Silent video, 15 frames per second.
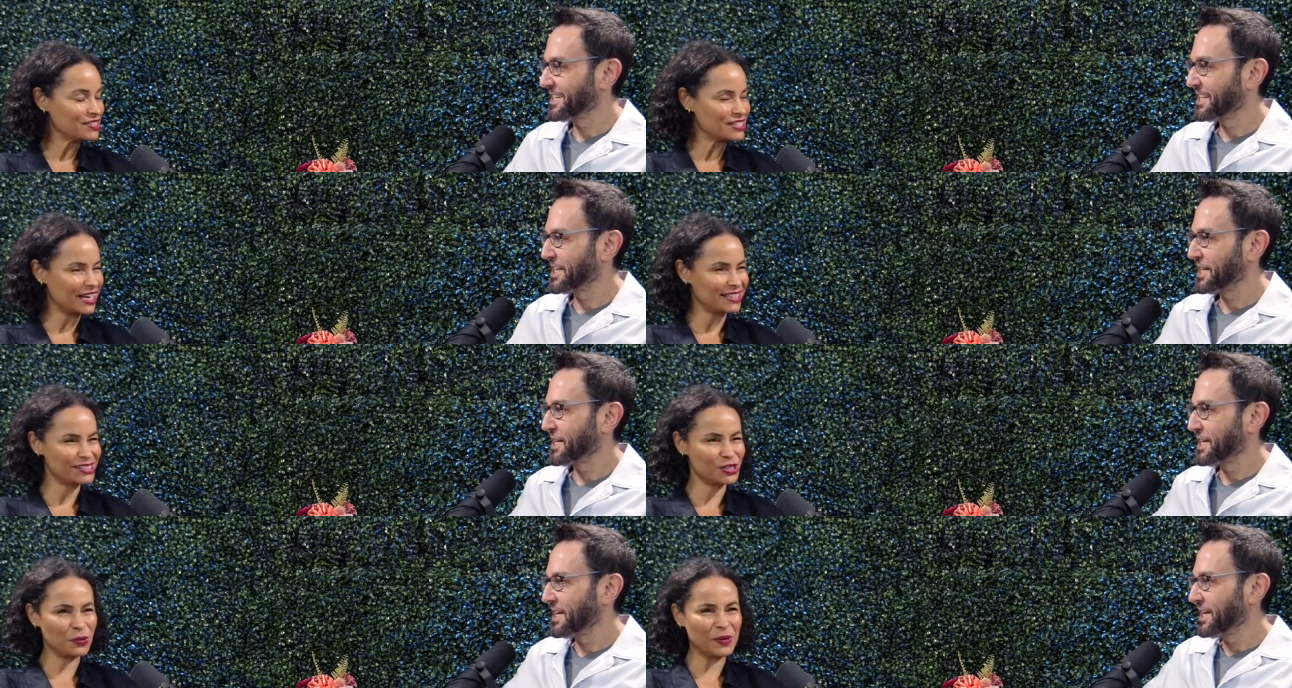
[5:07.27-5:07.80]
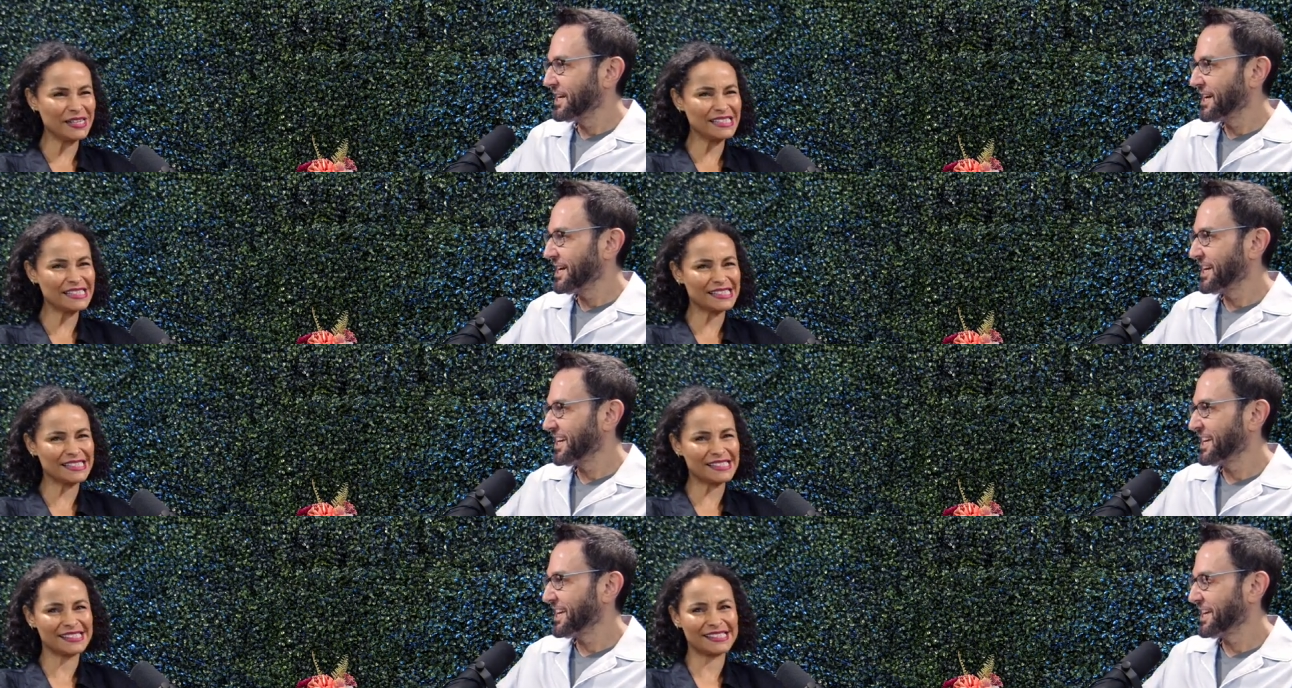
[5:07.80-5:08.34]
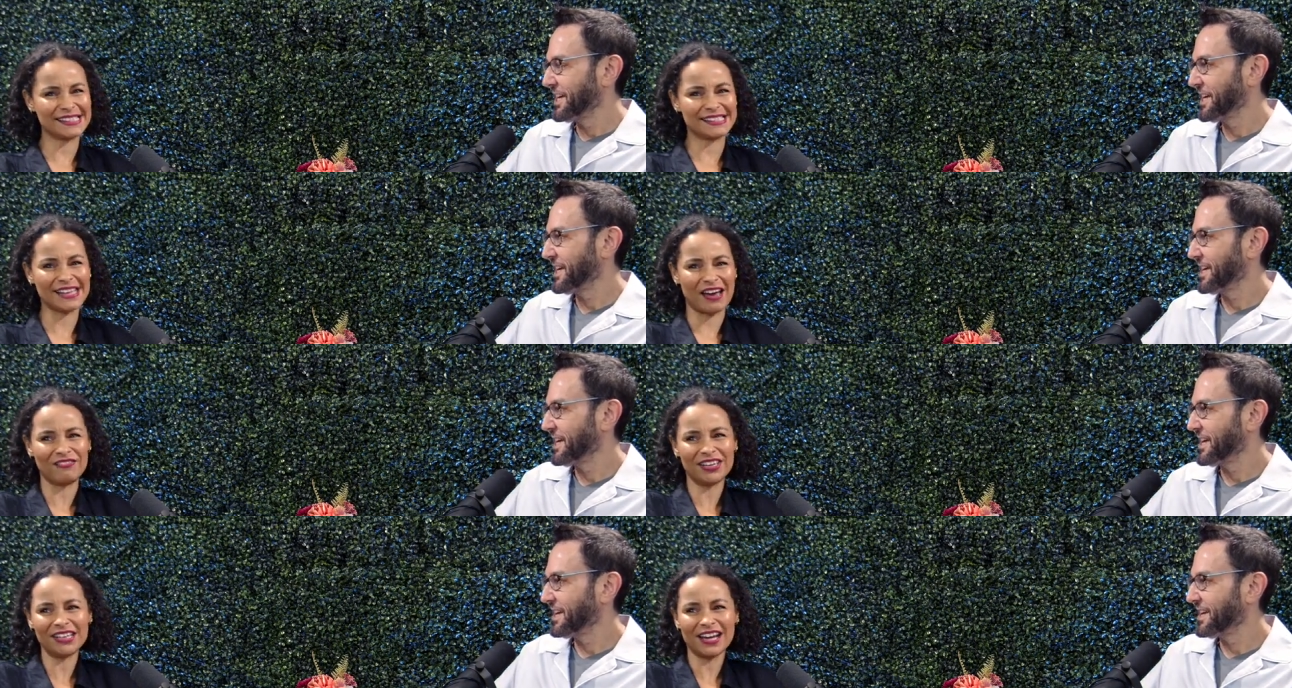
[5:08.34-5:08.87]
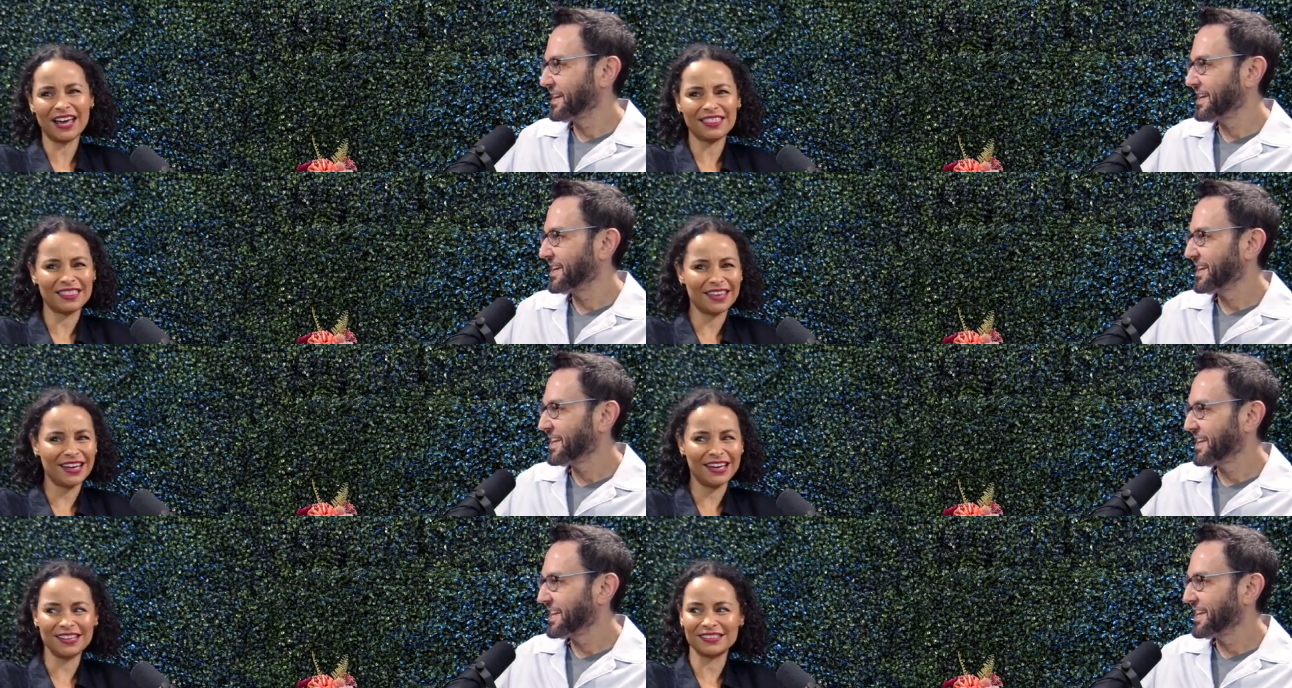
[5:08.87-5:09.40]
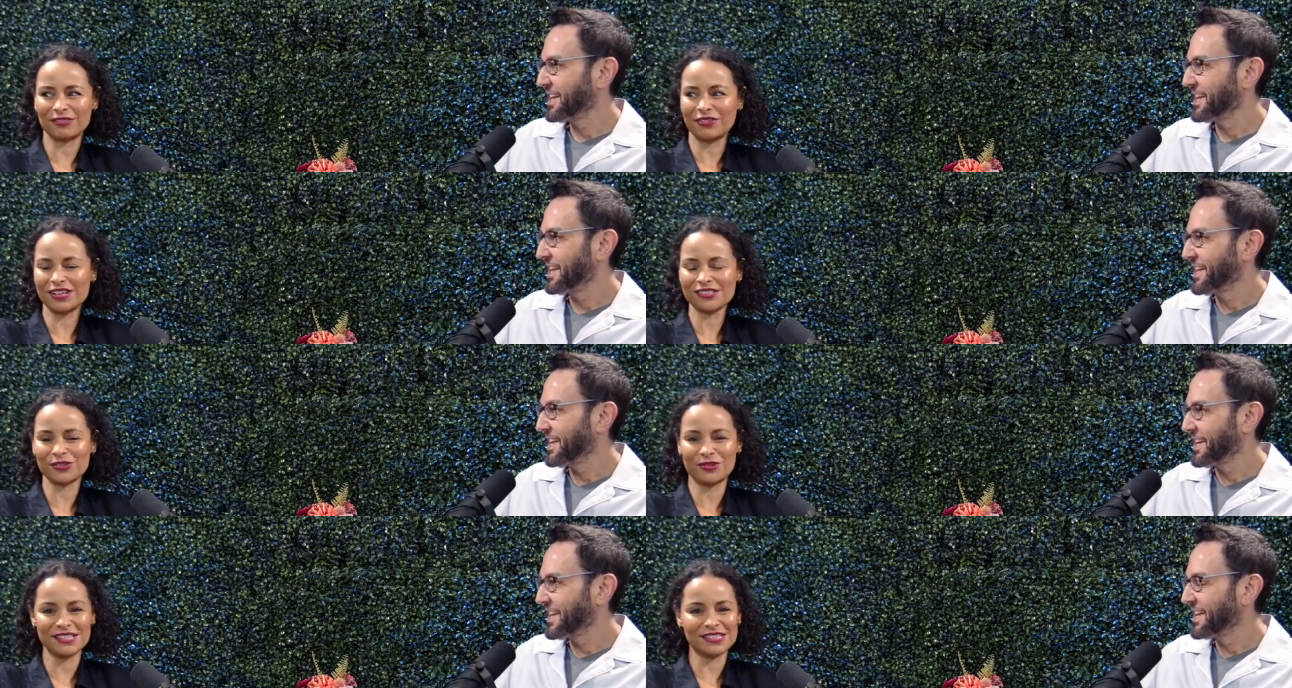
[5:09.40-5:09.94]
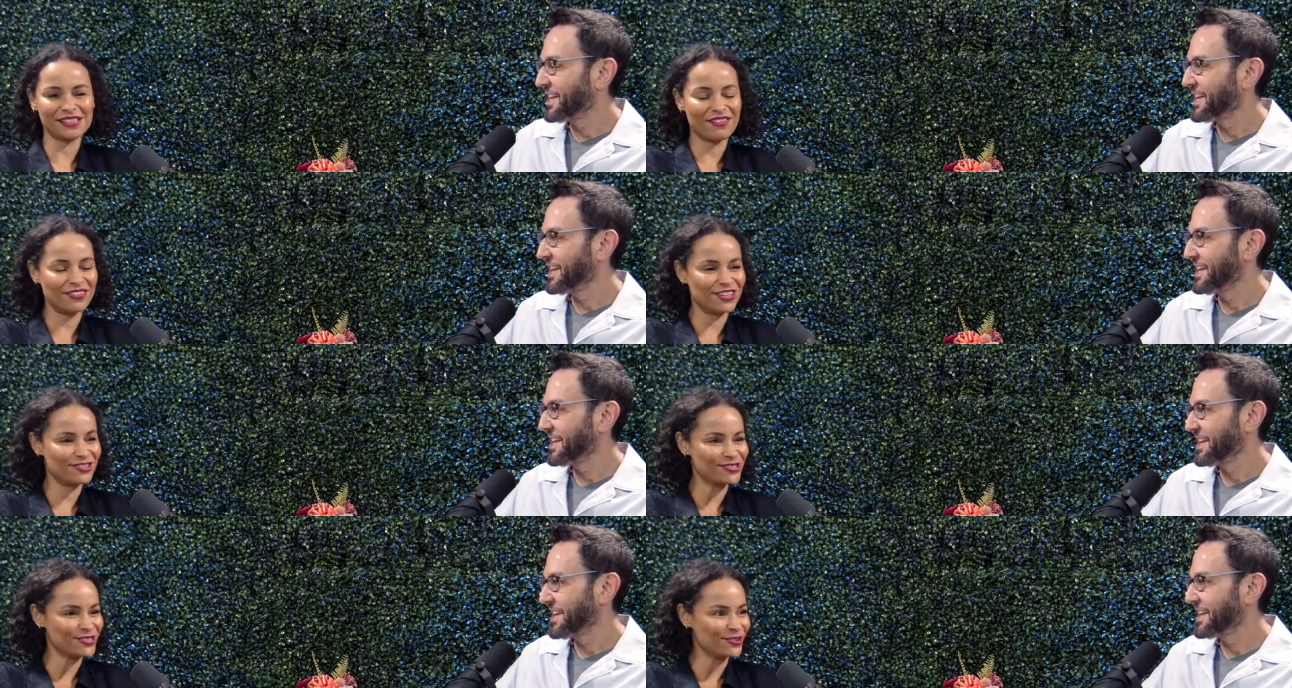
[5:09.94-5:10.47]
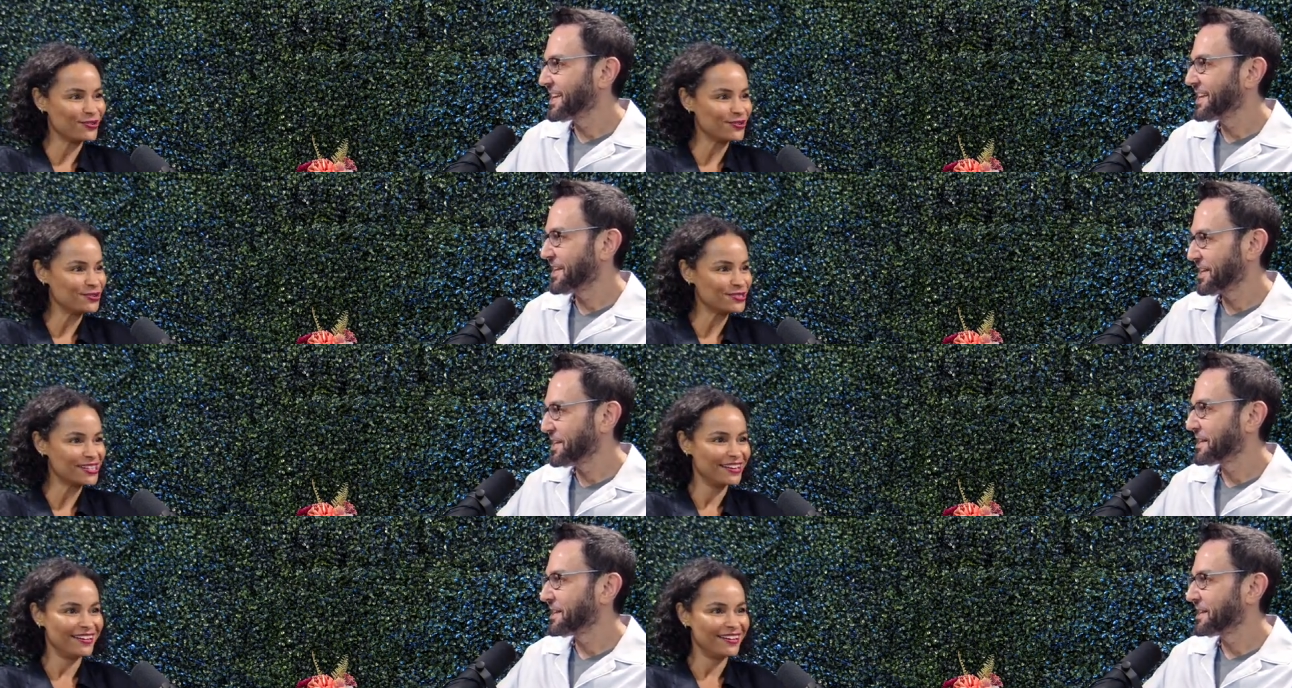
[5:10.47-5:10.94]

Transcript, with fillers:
Speaker 1: I was like 27, I think, around 27 years old